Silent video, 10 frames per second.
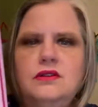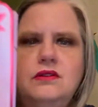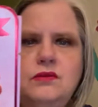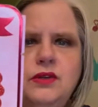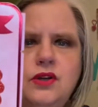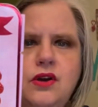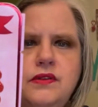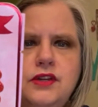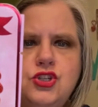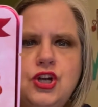what do you call
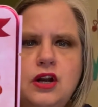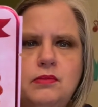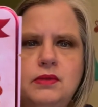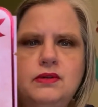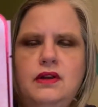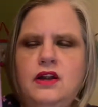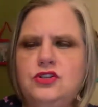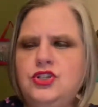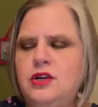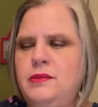that, charm, heart
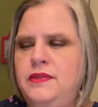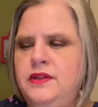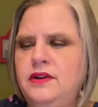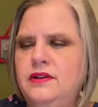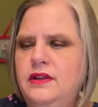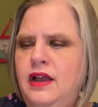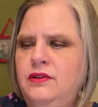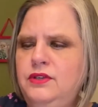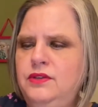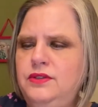charm on there. How
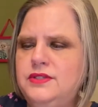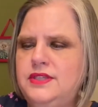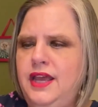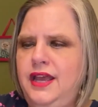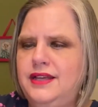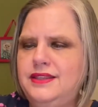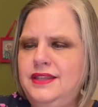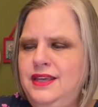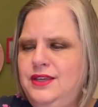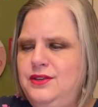cute is that?
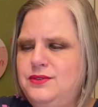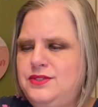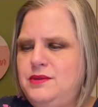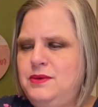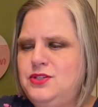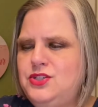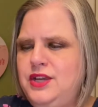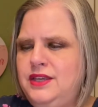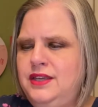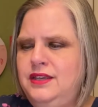Thank you so much,
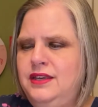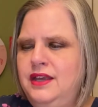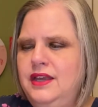Jackie.